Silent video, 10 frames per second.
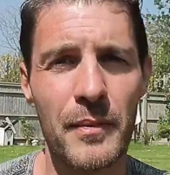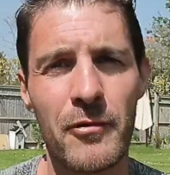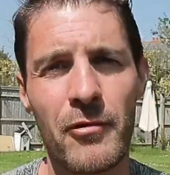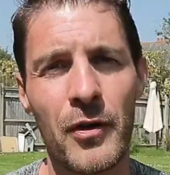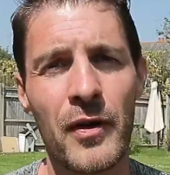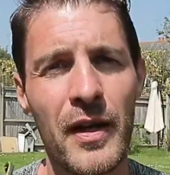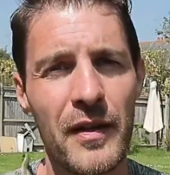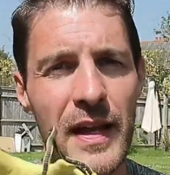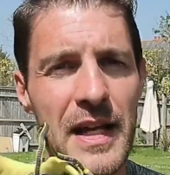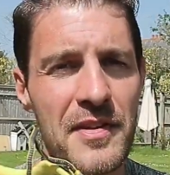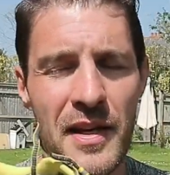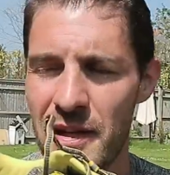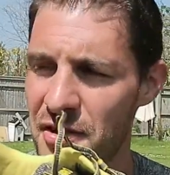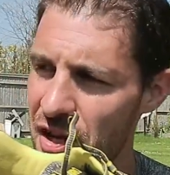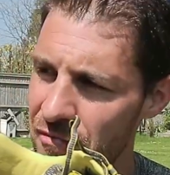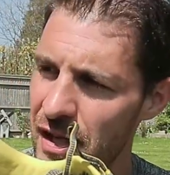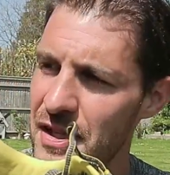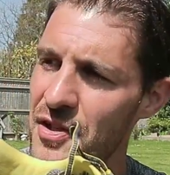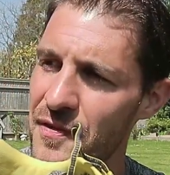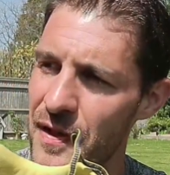my route. These, generally
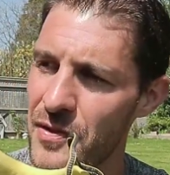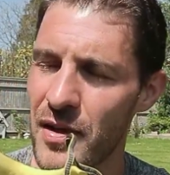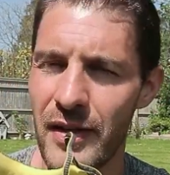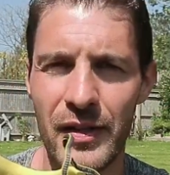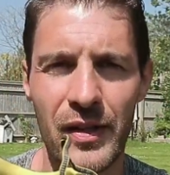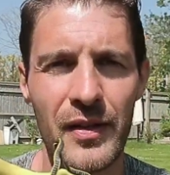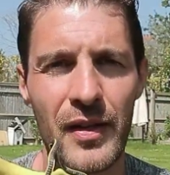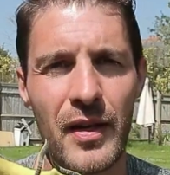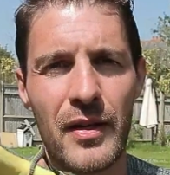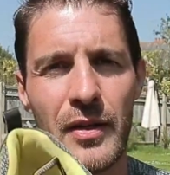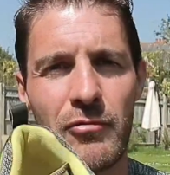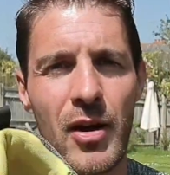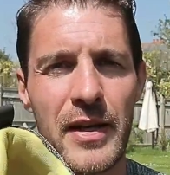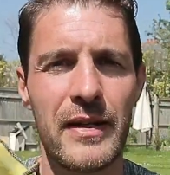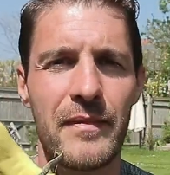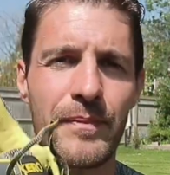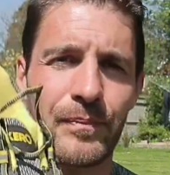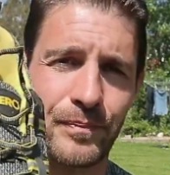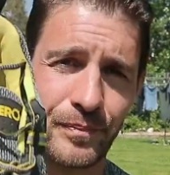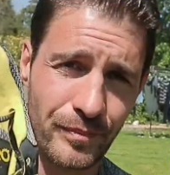it just feels like you're running
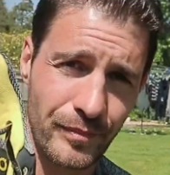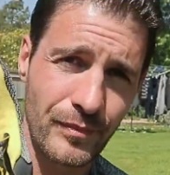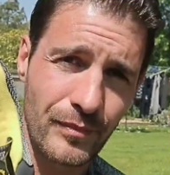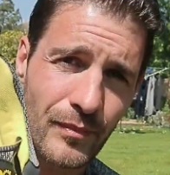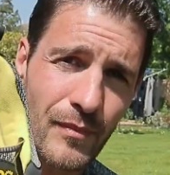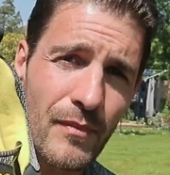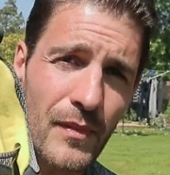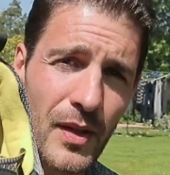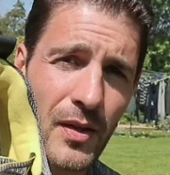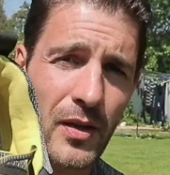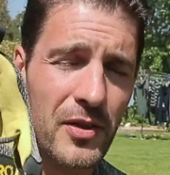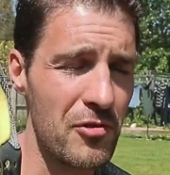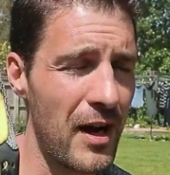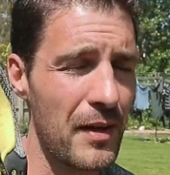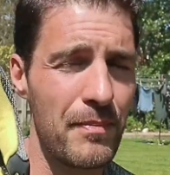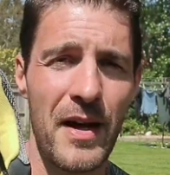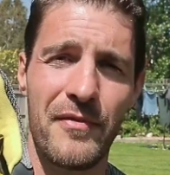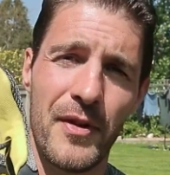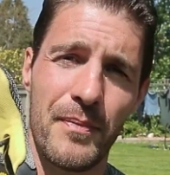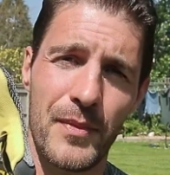on the track
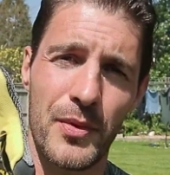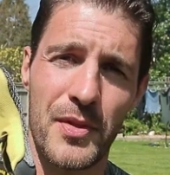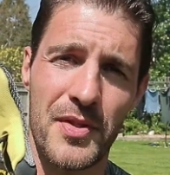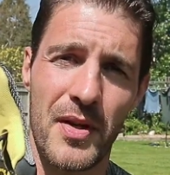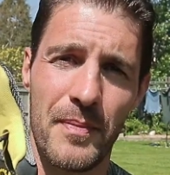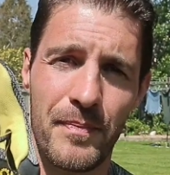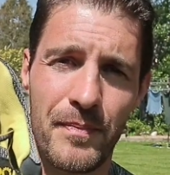barefoot all the time.